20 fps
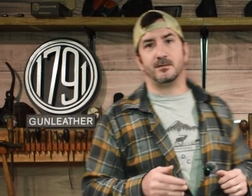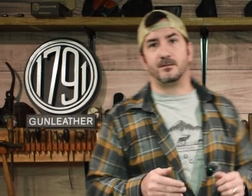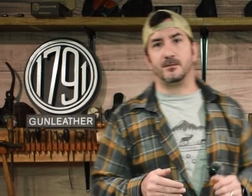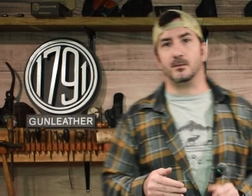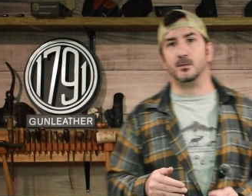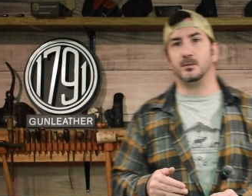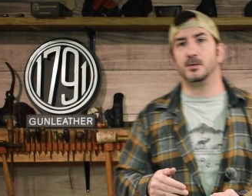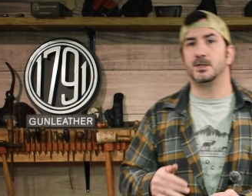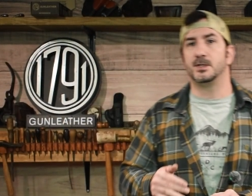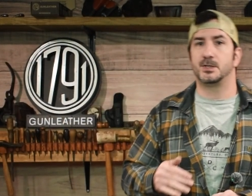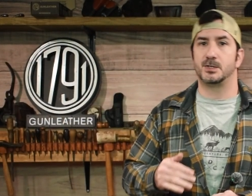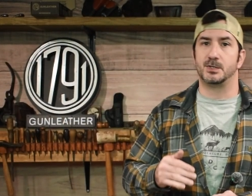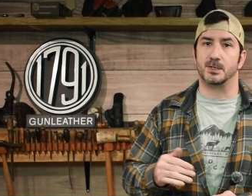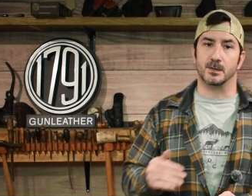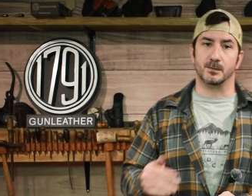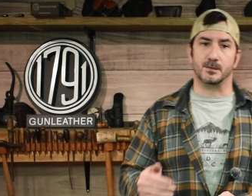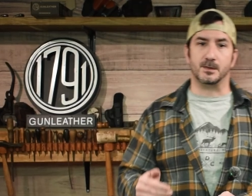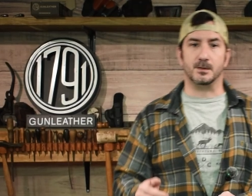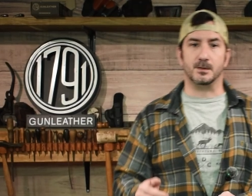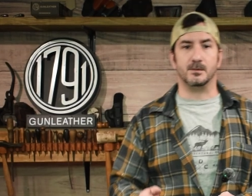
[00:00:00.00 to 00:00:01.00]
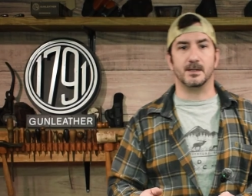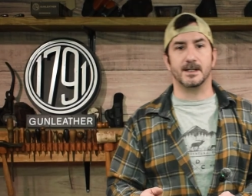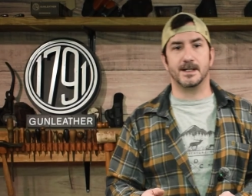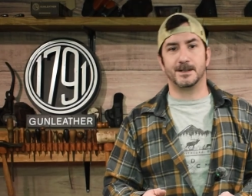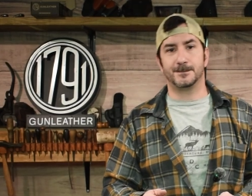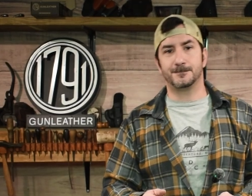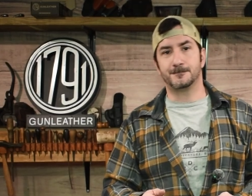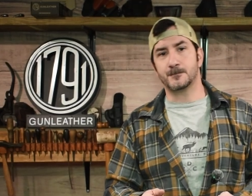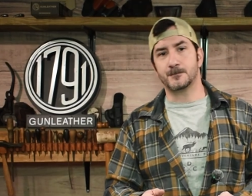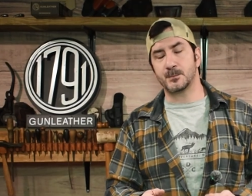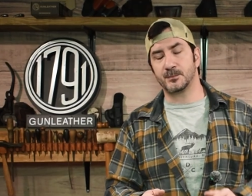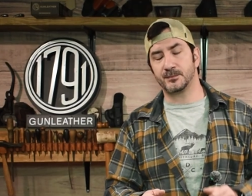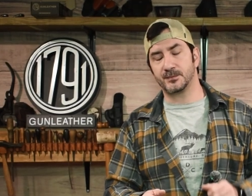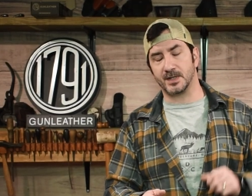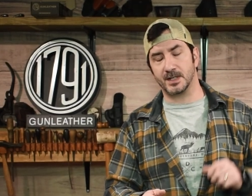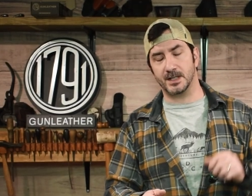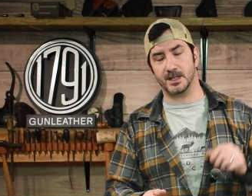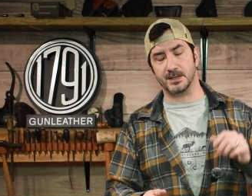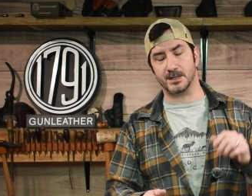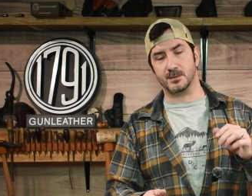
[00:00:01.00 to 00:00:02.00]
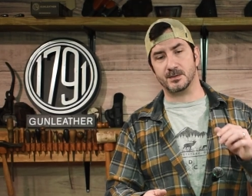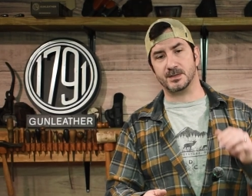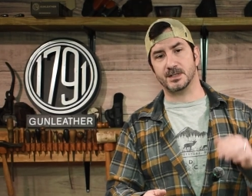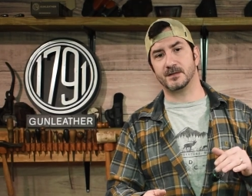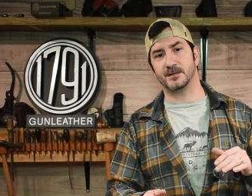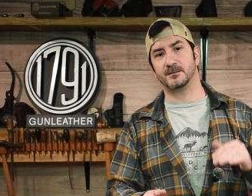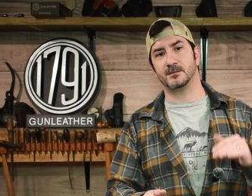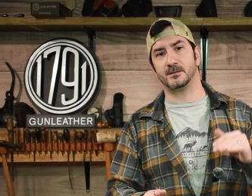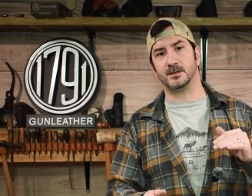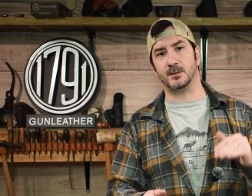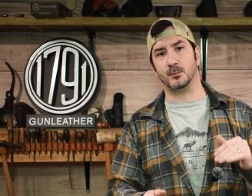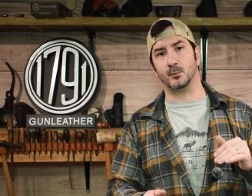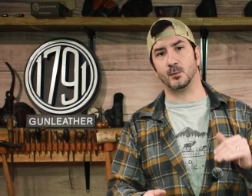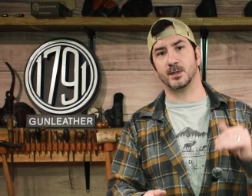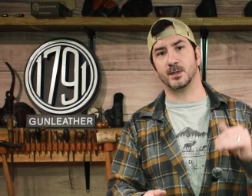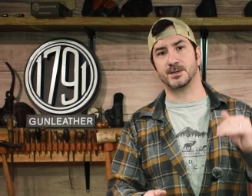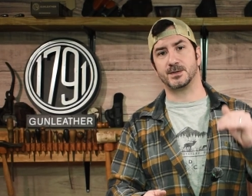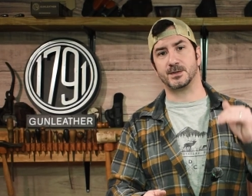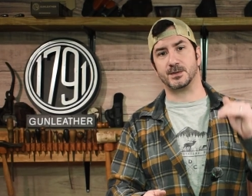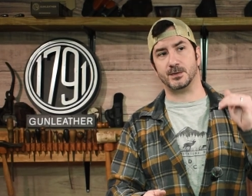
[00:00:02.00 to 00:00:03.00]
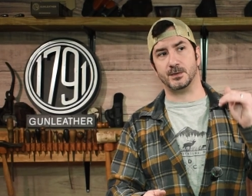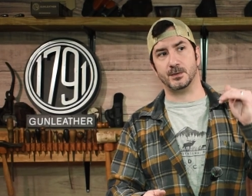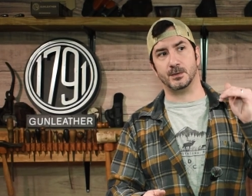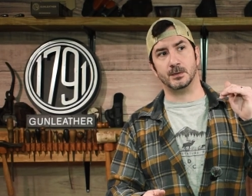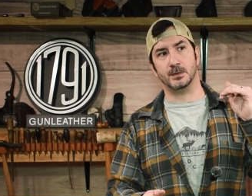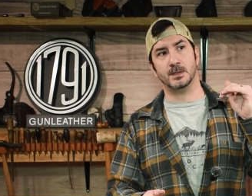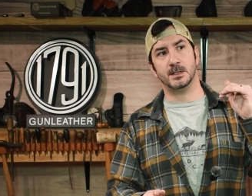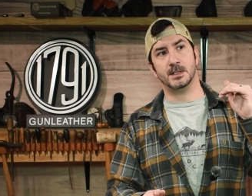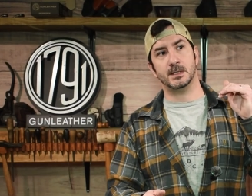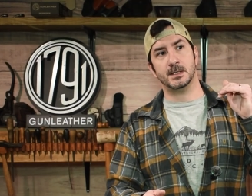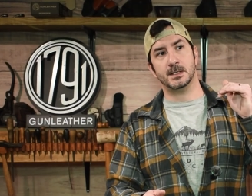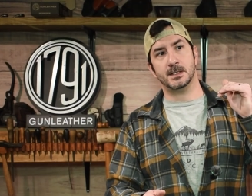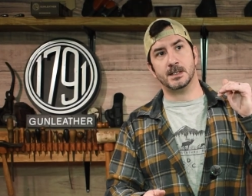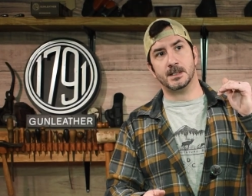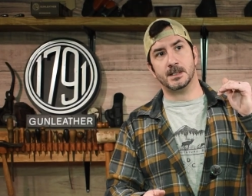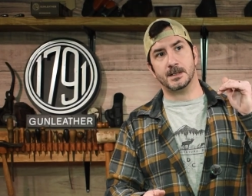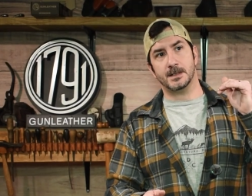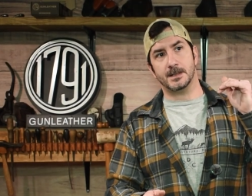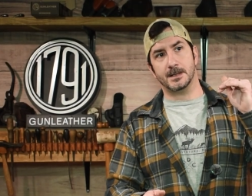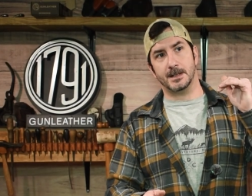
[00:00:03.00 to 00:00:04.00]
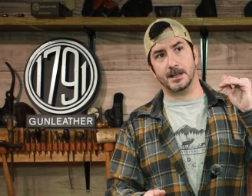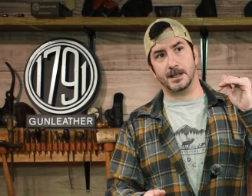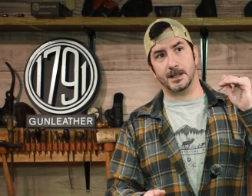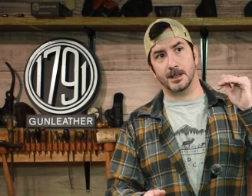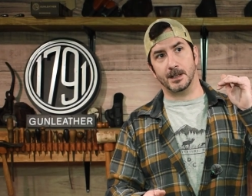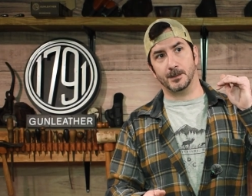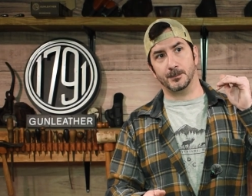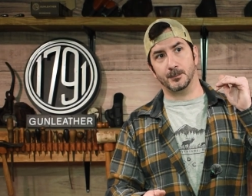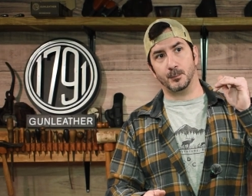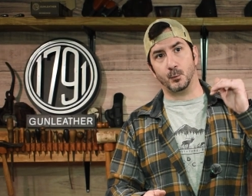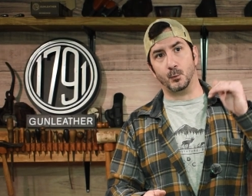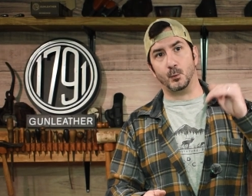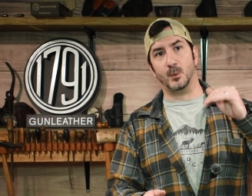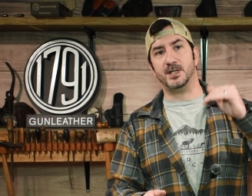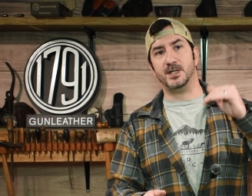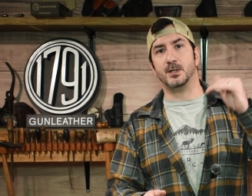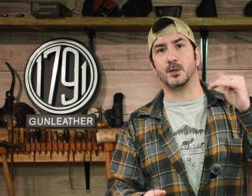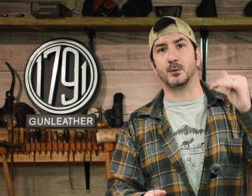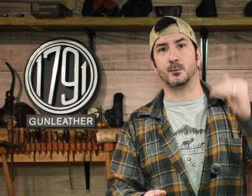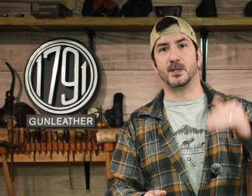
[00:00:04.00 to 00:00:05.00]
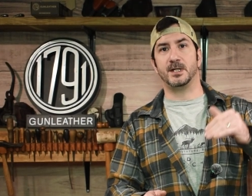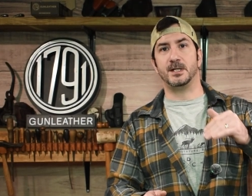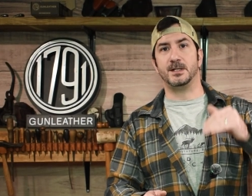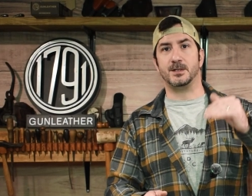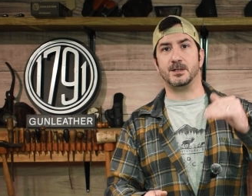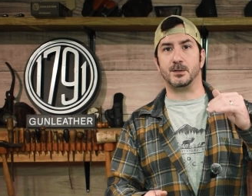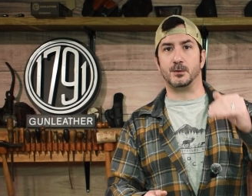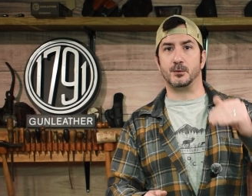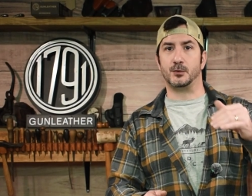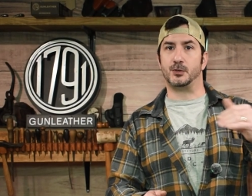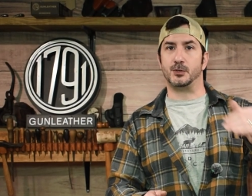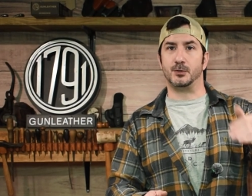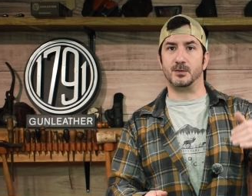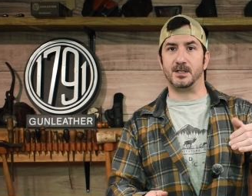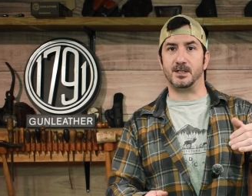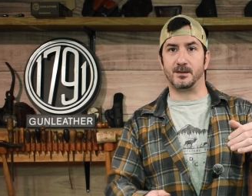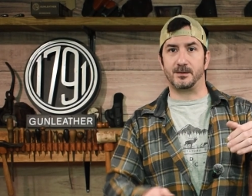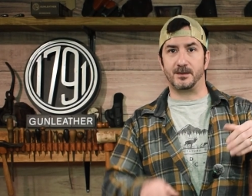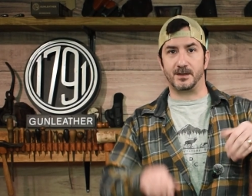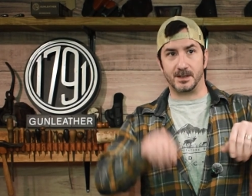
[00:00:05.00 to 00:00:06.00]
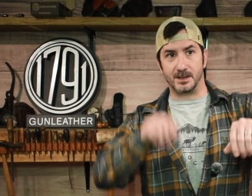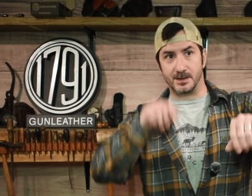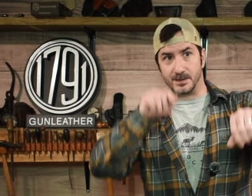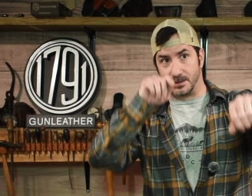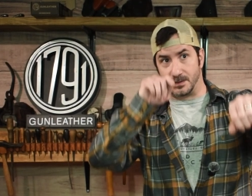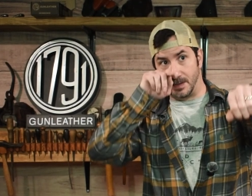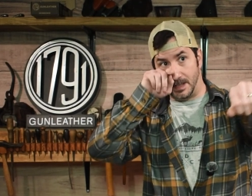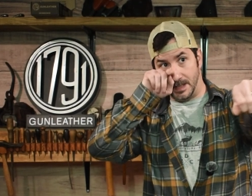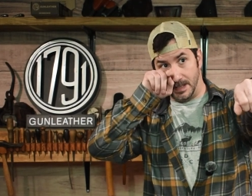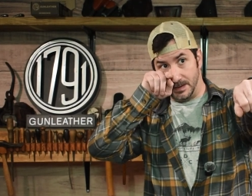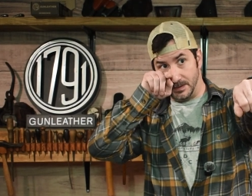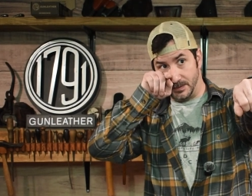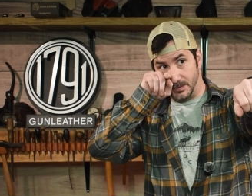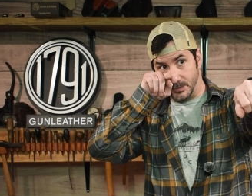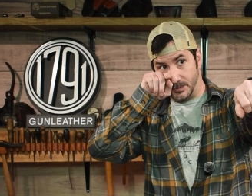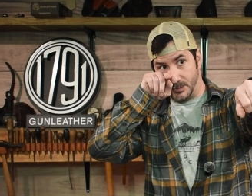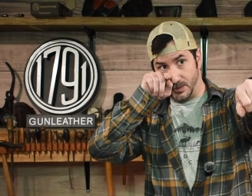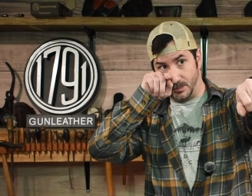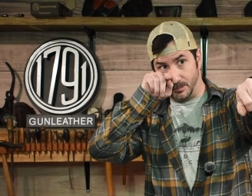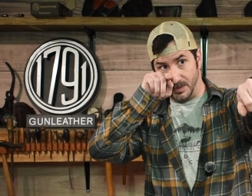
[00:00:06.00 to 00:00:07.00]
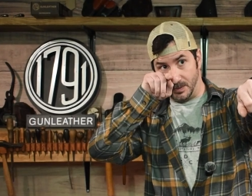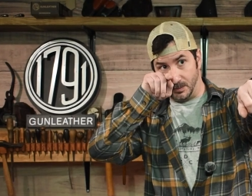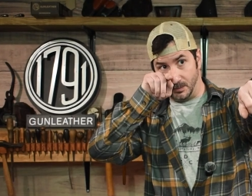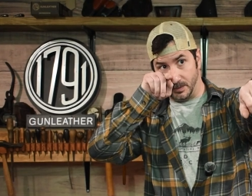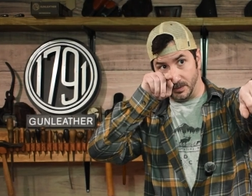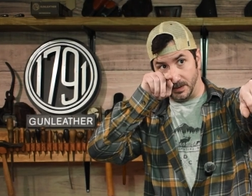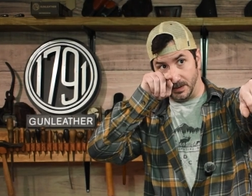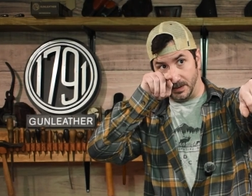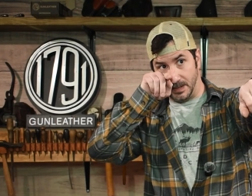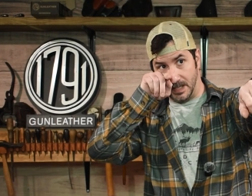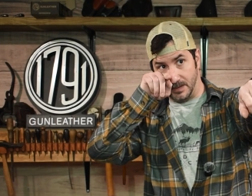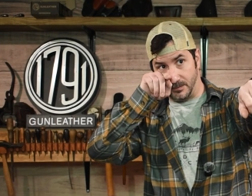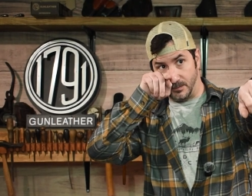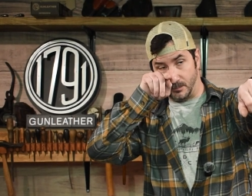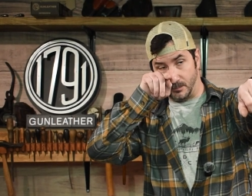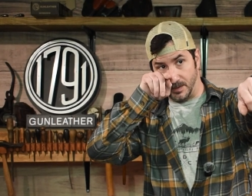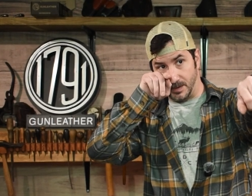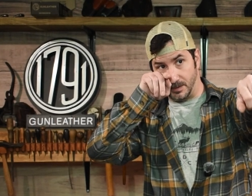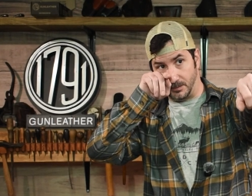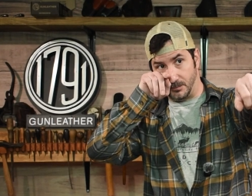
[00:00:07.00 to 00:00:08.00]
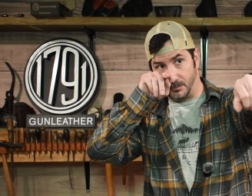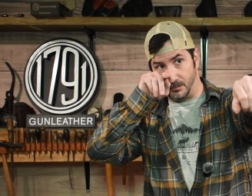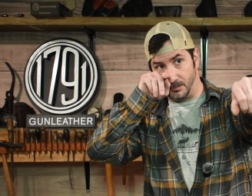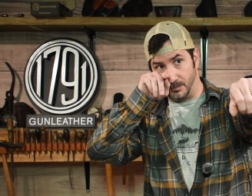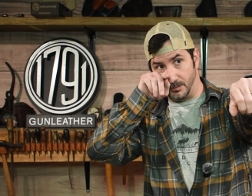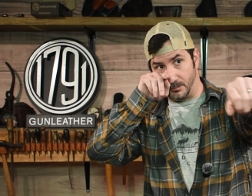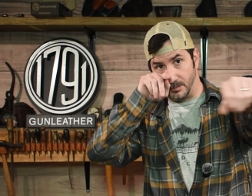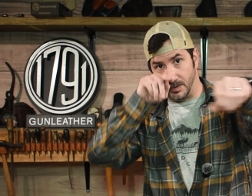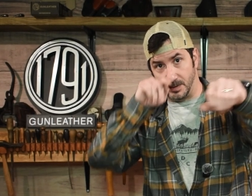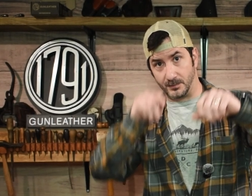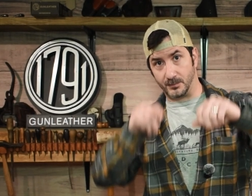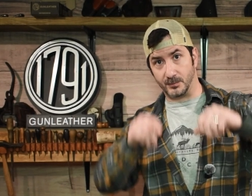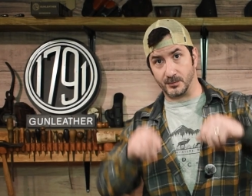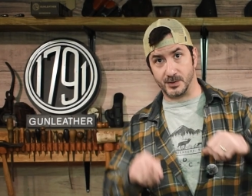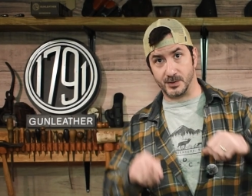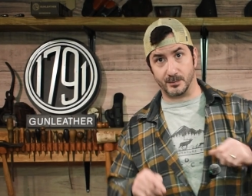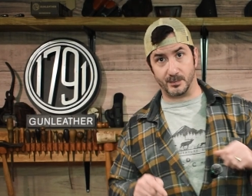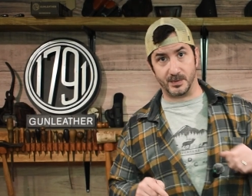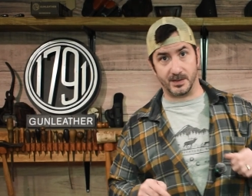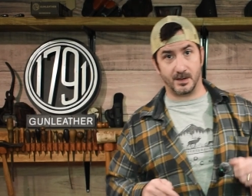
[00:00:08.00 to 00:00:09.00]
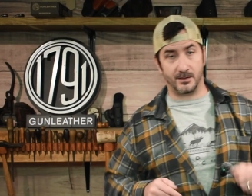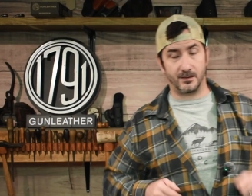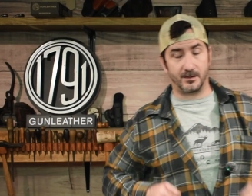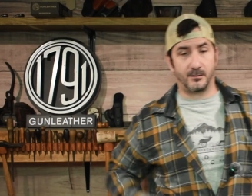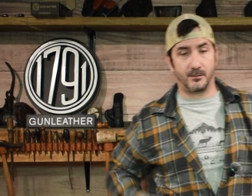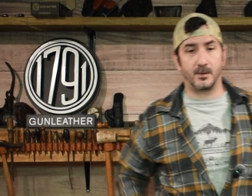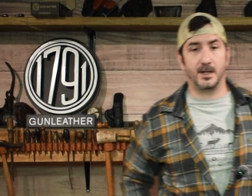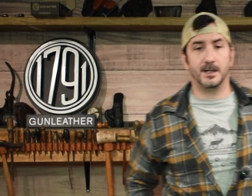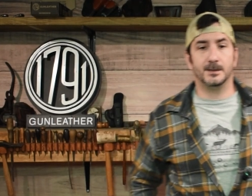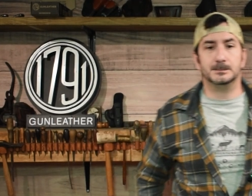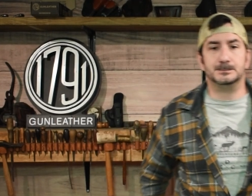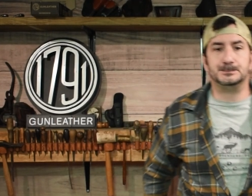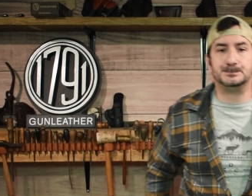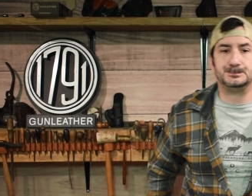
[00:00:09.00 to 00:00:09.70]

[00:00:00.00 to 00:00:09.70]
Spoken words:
foolish. Don't do that. You definitely want to, when you're ready to do shooting things, your eyes should be looking at the reticle, and the reticle should be on the threat.